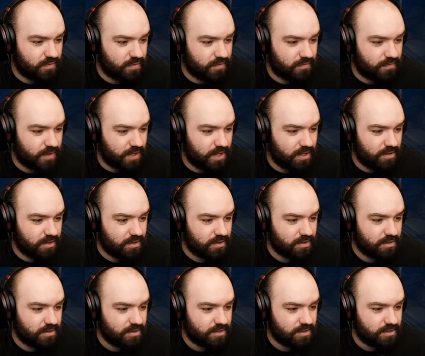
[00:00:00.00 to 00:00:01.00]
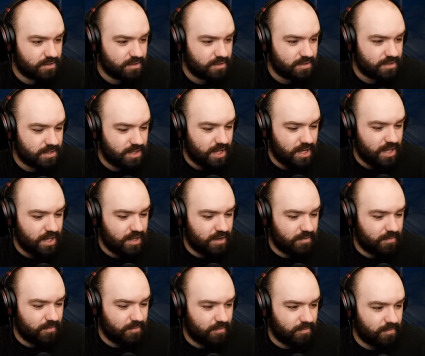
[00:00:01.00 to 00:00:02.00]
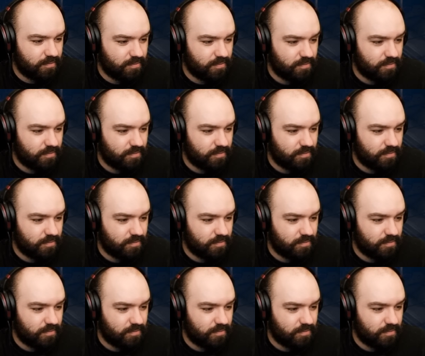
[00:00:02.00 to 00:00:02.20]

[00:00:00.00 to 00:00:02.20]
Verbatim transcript: your feet. Damn.